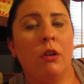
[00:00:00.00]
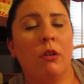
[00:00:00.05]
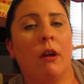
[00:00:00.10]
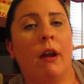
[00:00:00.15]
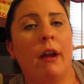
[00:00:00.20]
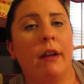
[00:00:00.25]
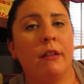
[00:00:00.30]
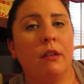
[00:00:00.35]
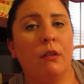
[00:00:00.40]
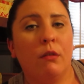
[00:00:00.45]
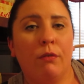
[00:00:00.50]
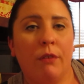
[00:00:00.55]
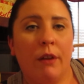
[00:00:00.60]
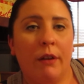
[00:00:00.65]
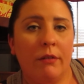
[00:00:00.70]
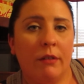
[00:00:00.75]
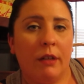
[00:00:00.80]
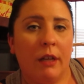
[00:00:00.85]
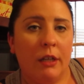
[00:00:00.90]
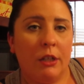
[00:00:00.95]
cracked the
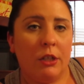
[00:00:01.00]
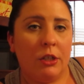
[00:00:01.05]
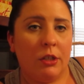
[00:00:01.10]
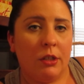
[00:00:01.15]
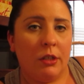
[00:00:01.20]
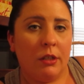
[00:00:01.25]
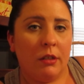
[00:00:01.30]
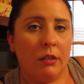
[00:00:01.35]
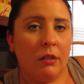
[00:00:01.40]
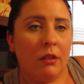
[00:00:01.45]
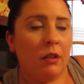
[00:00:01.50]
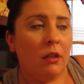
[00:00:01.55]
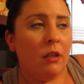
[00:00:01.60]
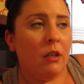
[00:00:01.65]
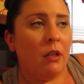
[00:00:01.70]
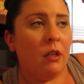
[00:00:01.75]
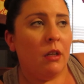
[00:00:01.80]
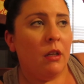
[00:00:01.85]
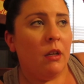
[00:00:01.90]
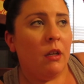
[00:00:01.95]
foundation
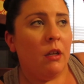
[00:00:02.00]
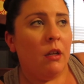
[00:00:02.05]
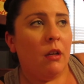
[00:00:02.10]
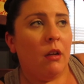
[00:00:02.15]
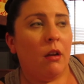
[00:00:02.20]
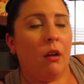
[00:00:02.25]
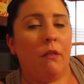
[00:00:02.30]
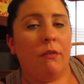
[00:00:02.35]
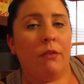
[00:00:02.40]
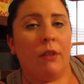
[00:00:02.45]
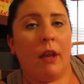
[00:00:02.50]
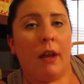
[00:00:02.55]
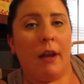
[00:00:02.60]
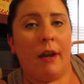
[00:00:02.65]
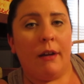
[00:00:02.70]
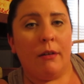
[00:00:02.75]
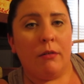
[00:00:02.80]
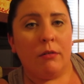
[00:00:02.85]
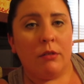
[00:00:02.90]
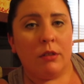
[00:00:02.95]
of the
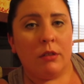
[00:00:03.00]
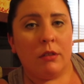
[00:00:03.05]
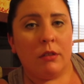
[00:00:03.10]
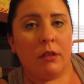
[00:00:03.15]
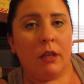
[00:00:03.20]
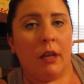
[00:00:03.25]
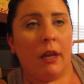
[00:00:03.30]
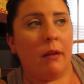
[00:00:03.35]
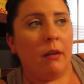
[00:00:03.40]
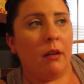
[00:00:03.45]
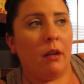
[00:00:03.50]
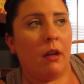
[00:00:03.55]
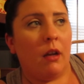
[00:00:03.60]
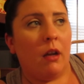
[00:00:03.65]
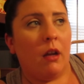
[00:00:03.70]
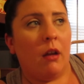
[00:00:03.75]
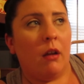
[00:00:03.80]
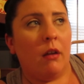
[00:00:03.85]
house, and uh,